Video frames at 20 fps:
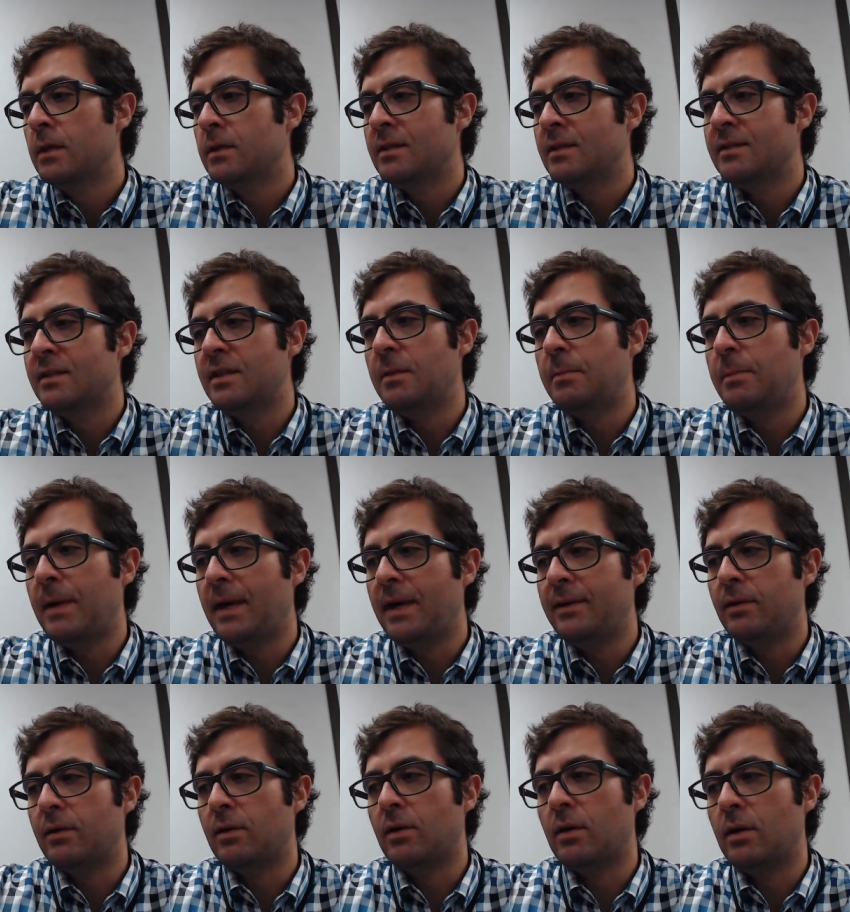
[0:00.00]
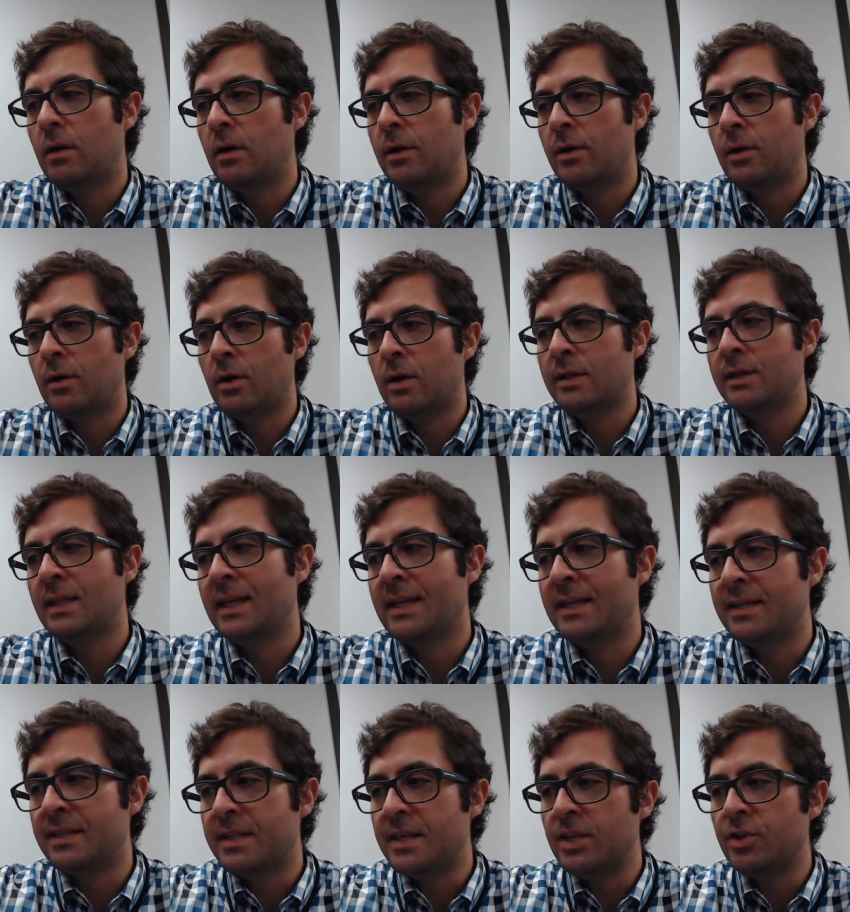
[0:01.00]
Does it depend on our online
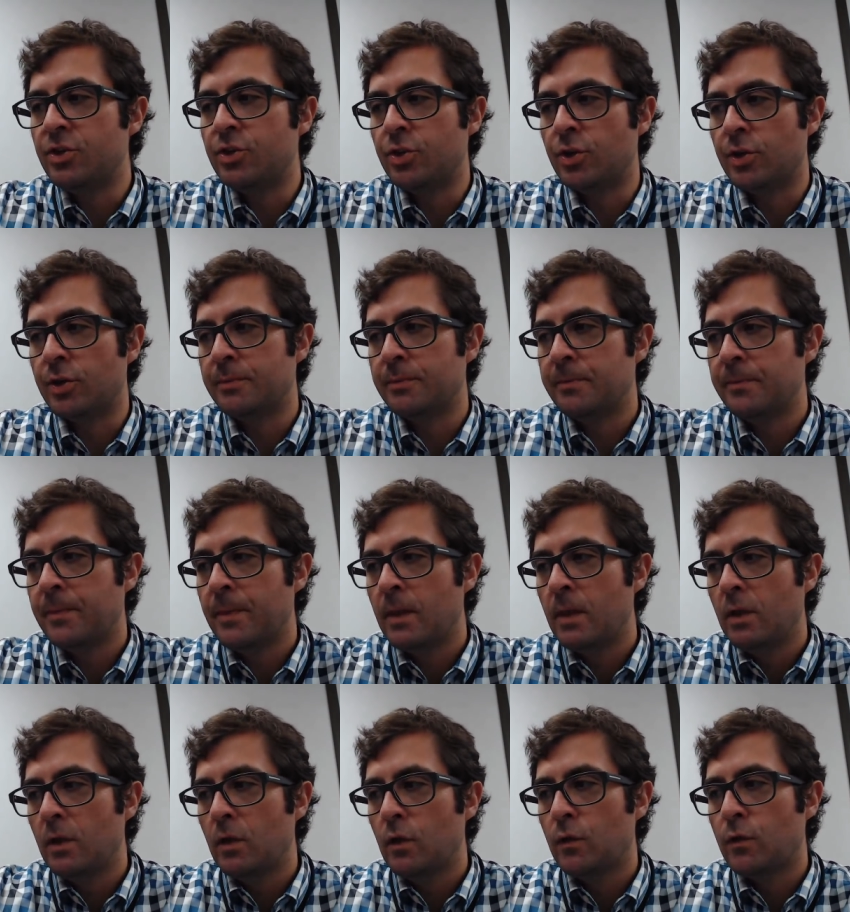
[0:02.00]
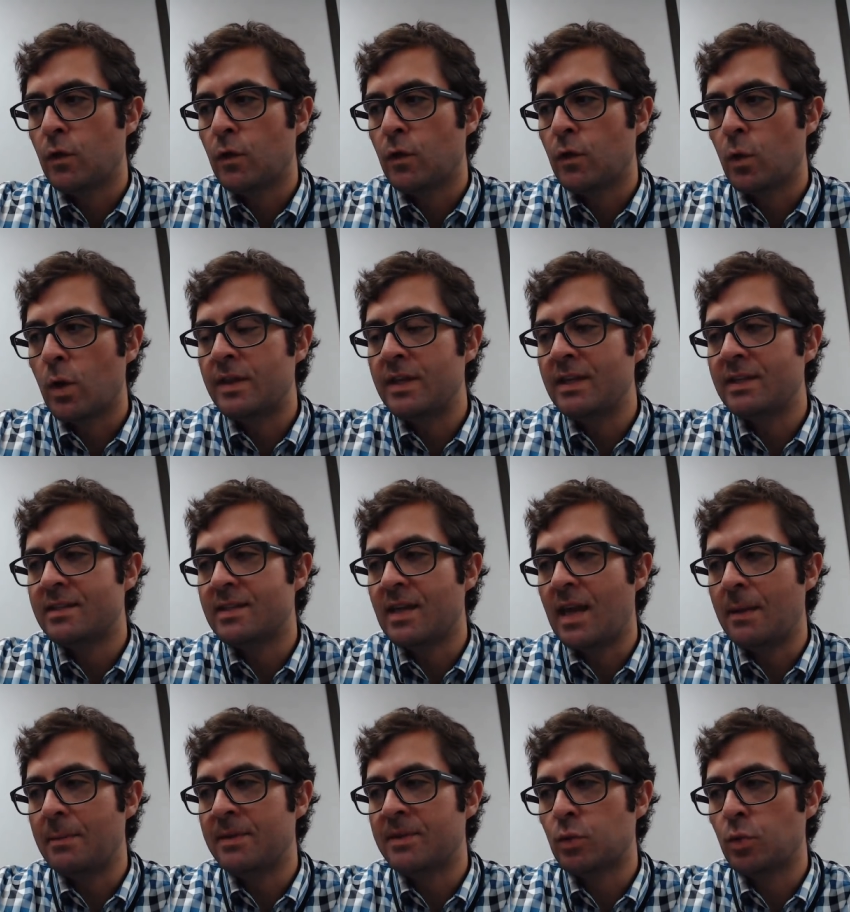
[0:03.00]
teacher for where the
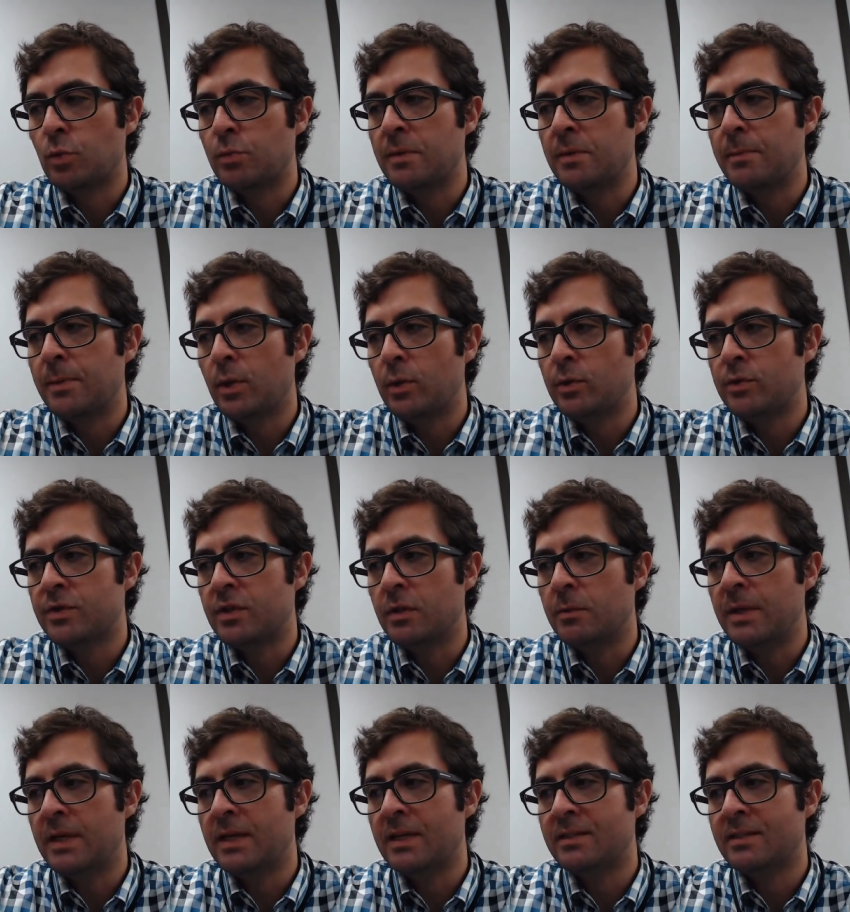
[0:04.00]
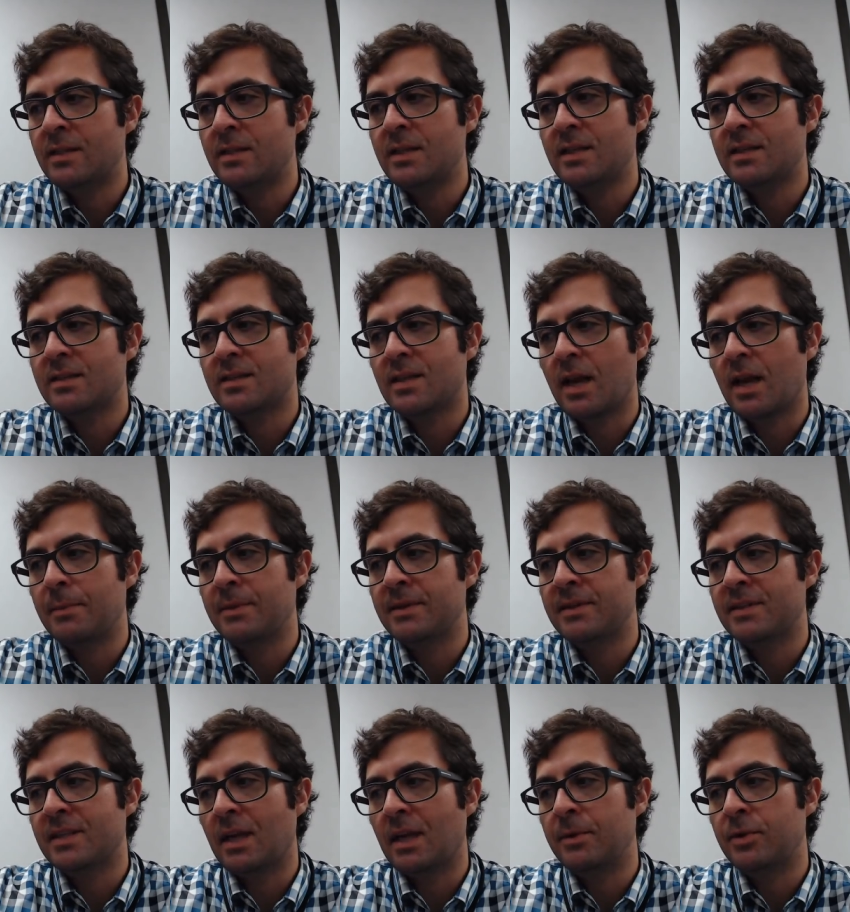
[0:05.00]
assignments will be posted? Because in the
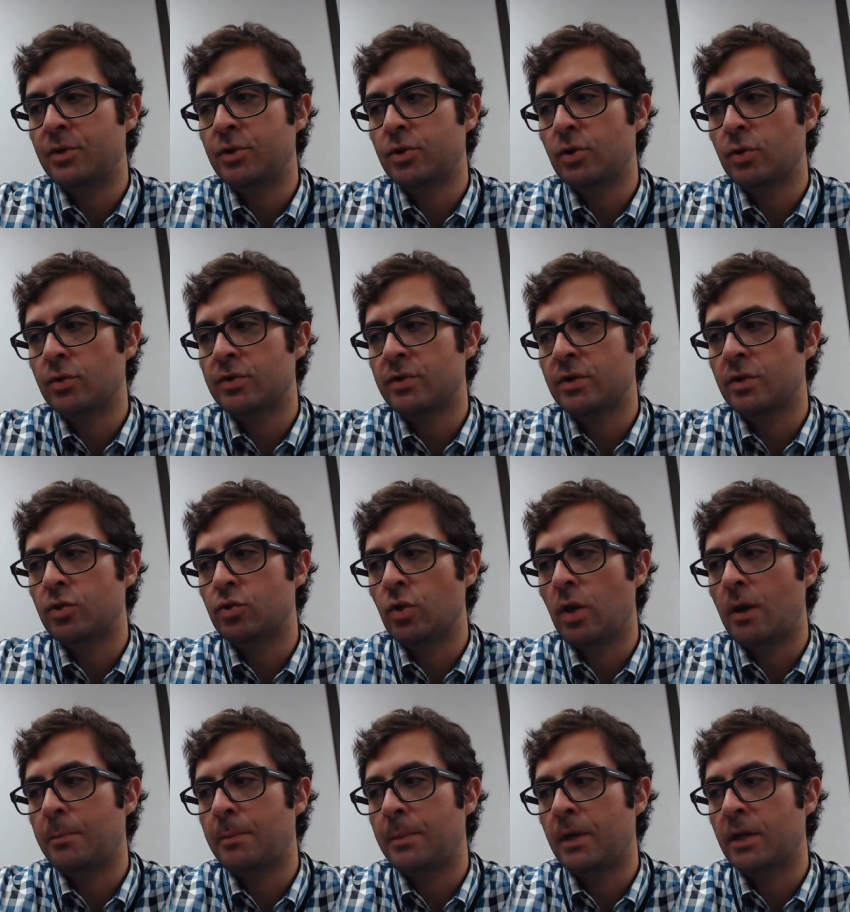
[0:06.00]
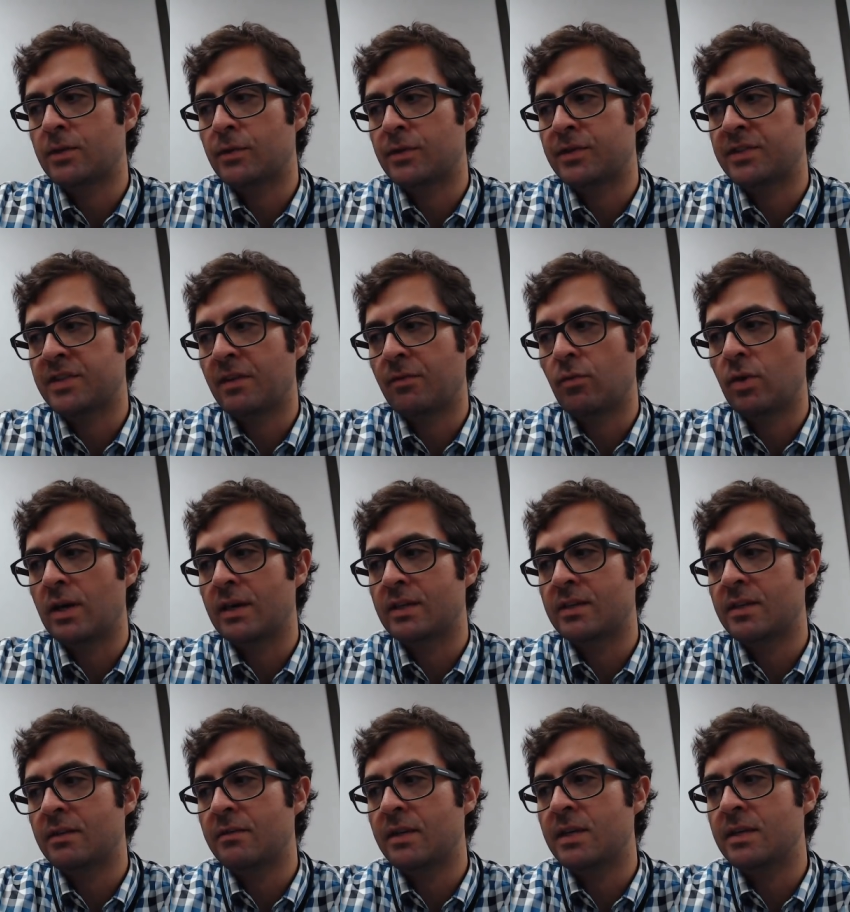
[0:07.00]
assignments tab, it shows the Dropbox for several
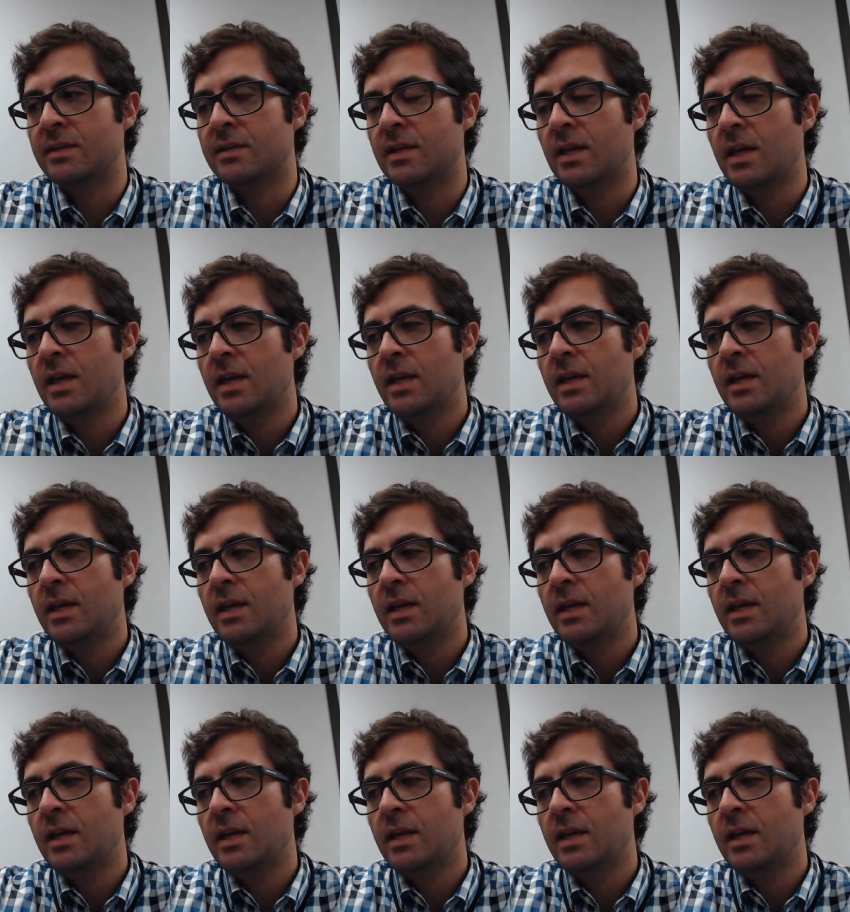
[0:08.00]
activities.